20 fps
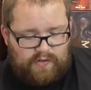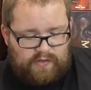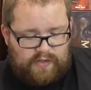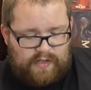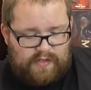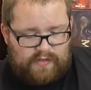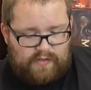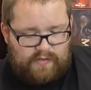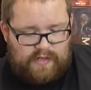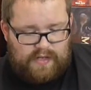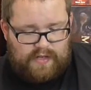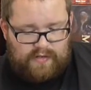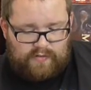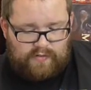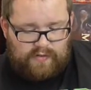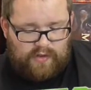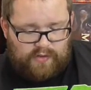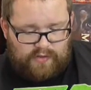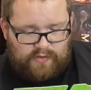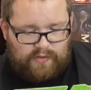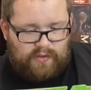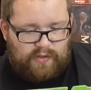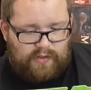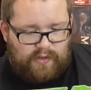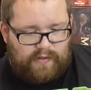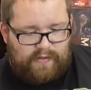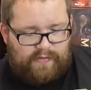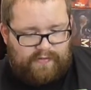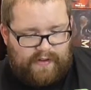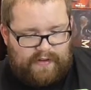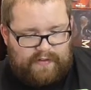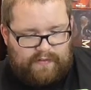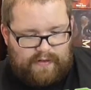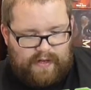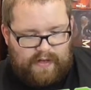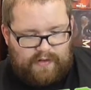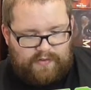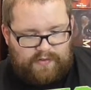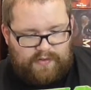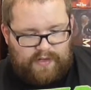it doesn't look
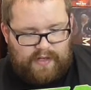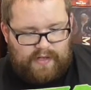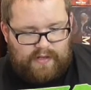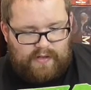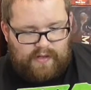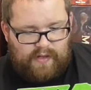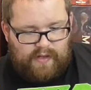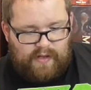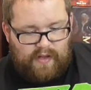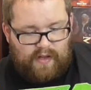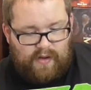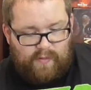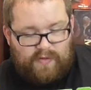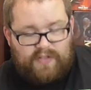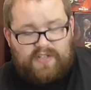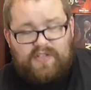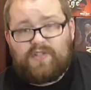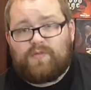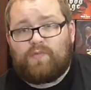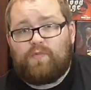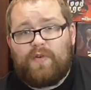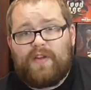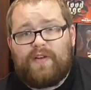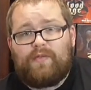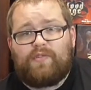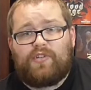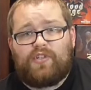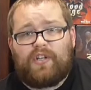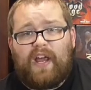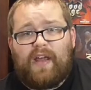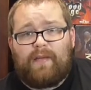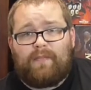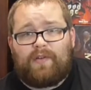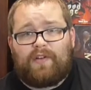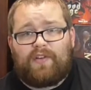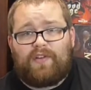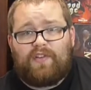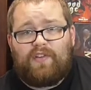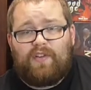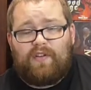fantastic, which is a real shame
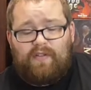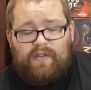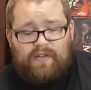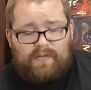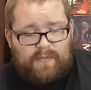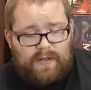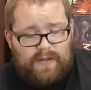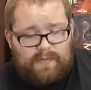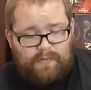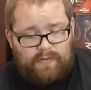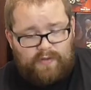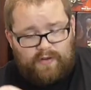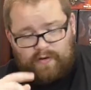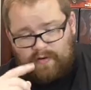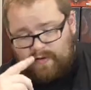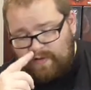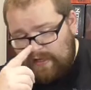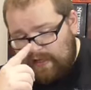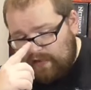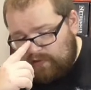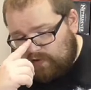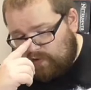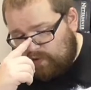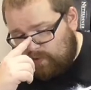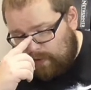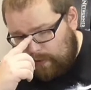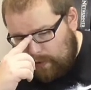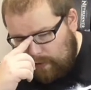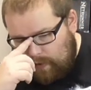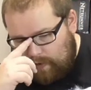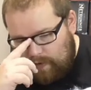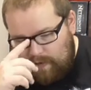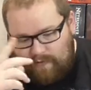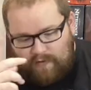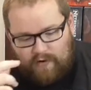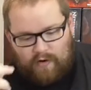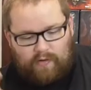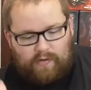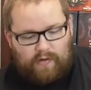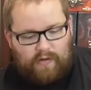considering the people that are attached to it. You've
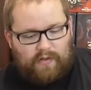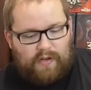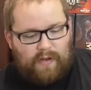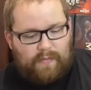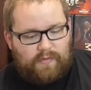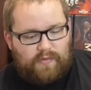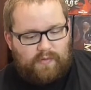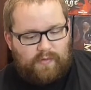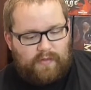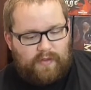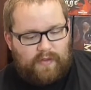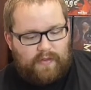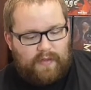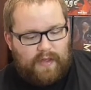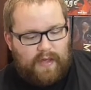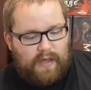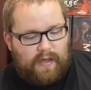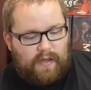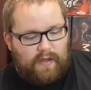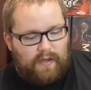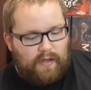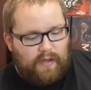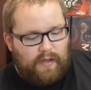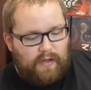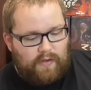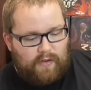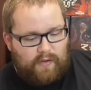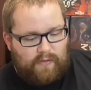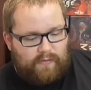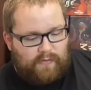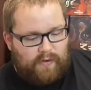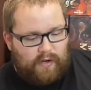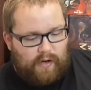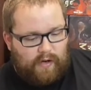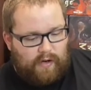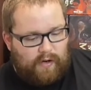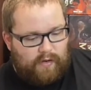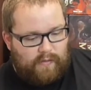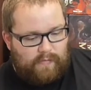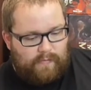got Chris Hemsworth in there, you've
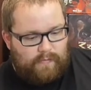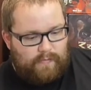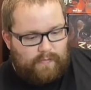got